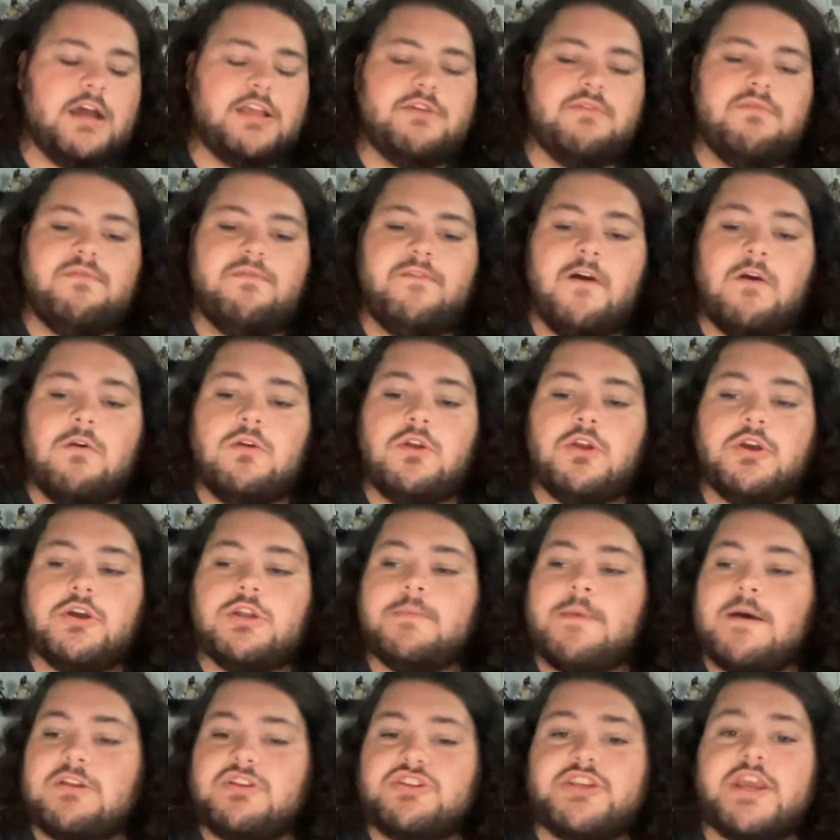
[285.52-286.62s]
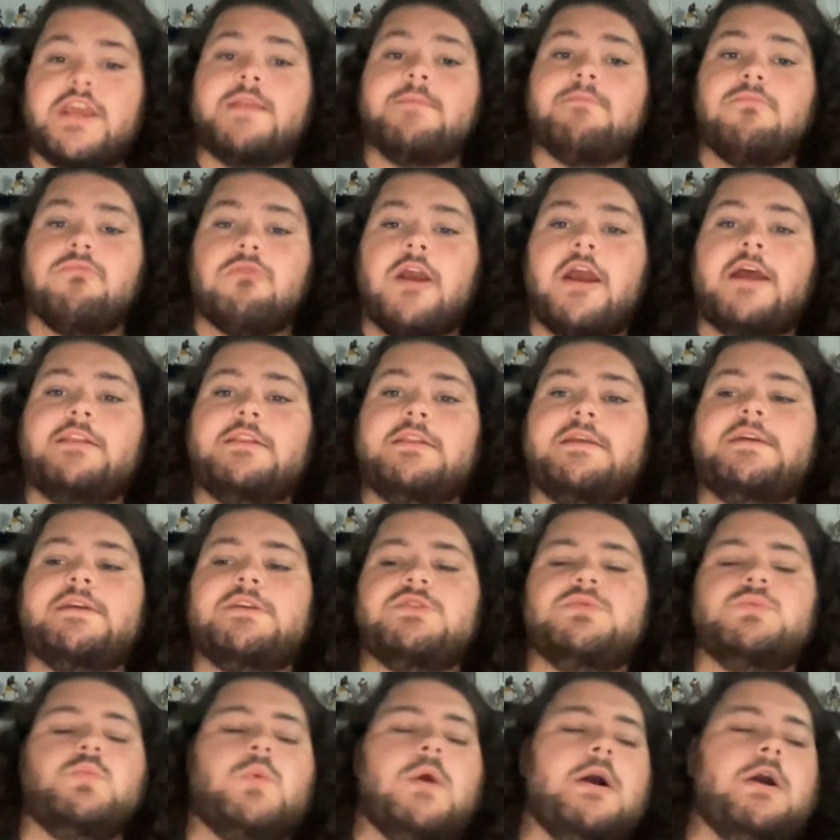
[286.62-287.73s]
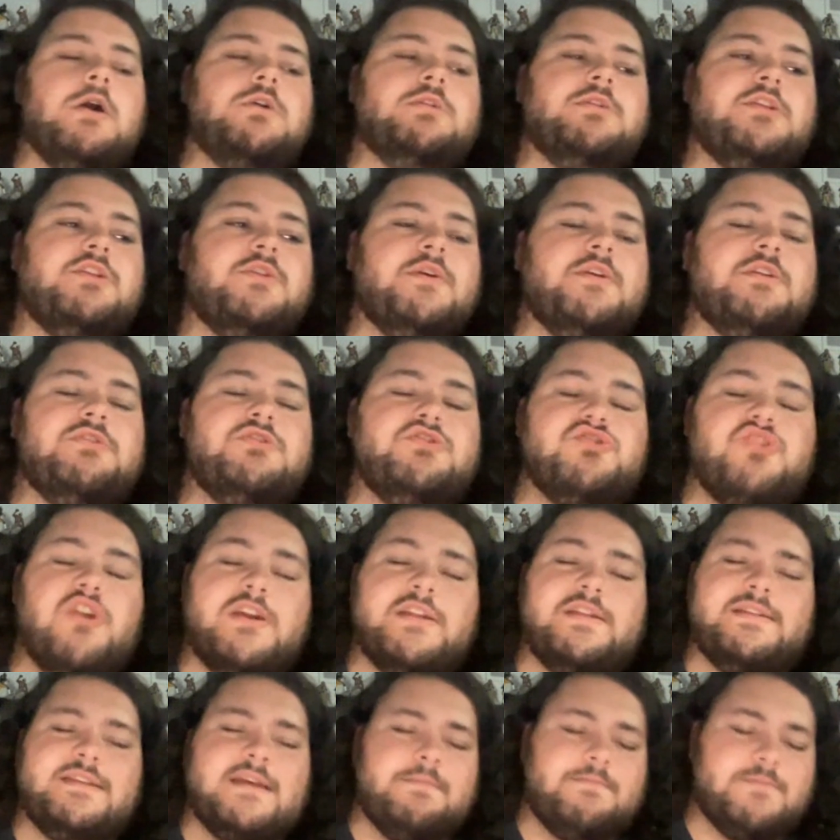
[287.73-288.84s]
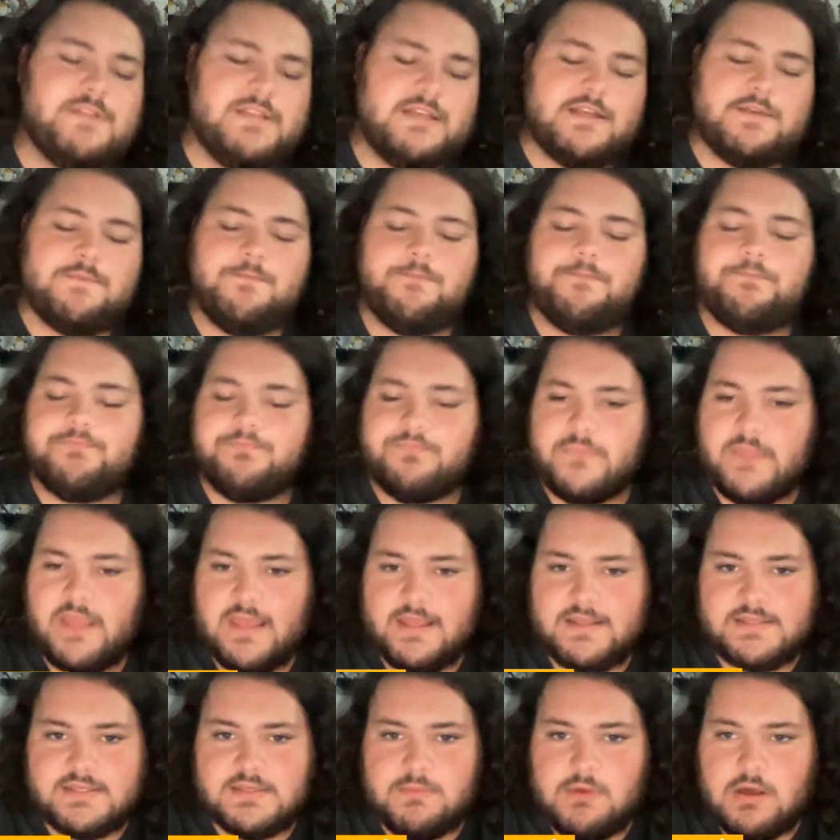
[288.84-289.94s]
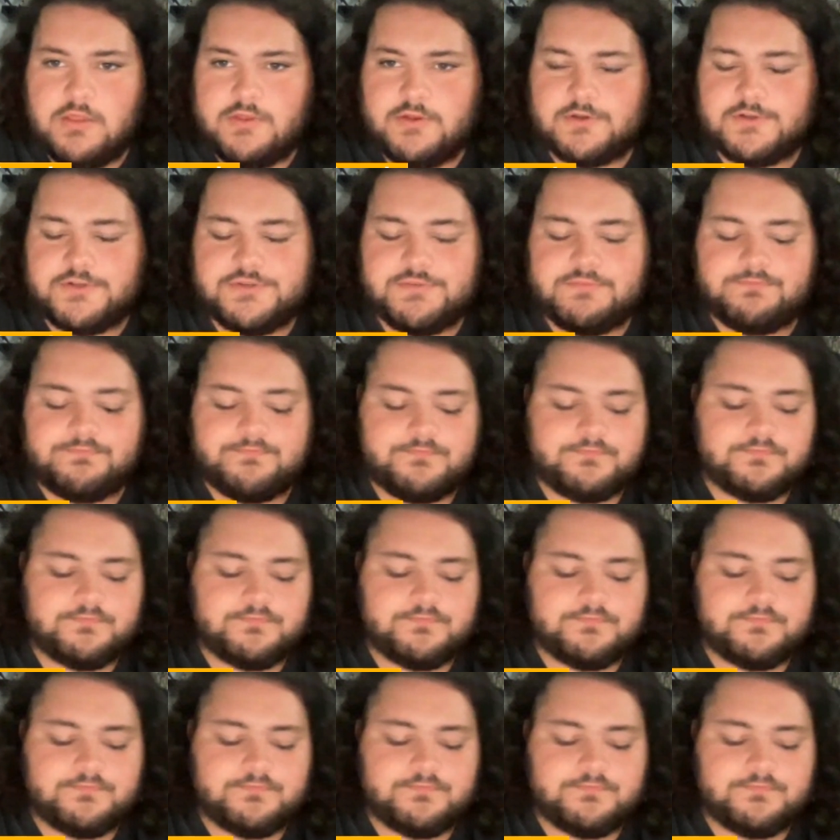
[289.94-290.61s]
You felt good about Jaden Bradley as well, and then you had Trey Tipton and some others.